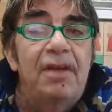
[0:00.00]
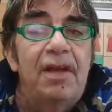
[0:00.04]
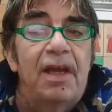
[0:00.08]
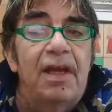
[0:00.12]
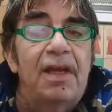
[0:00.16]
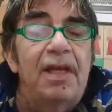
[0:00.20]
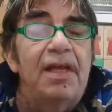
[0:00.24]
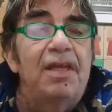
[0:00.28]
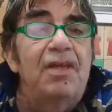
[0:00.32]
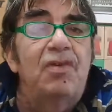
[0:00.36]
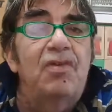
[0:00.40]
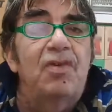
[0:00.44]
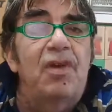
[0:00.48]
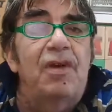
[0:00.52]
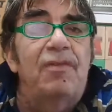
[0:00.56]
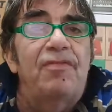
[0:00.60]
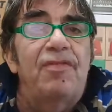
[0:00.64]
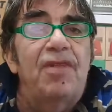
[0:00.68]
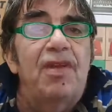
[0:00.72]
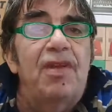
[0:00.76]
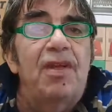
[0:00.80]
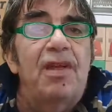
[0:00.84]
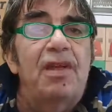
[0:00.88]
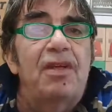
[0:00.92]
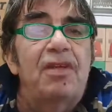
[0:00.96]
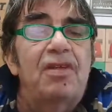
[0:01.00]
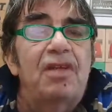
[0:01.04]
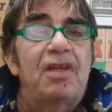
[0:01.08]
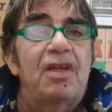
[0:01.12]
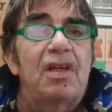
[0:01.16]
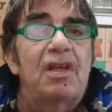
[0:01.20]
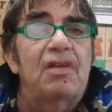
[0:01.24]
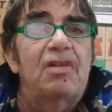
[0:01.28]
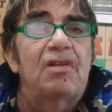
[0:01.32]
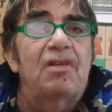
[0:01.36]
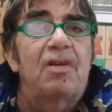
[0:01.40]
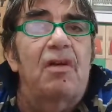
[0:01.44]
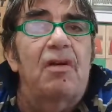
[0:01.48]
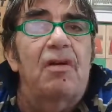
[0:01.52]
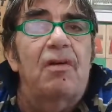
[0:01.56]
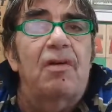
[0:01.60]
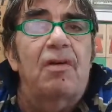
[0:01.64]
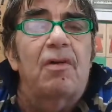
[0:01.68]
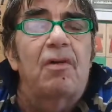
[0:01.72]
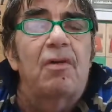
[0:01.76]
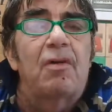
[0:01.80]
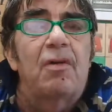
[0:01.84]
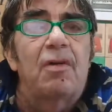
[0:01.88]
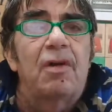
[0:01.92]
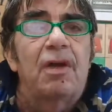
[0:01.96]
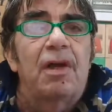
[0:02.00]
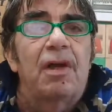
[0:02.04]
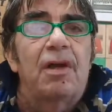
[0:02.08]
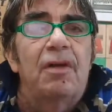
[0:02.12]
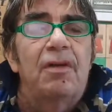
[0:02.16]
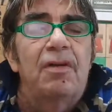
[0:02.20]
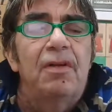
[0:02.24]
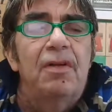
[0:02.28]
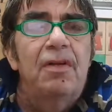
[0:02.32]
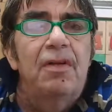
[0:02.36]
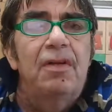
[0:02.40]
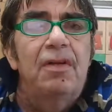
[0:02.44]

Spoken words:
and it drifted into the top corner.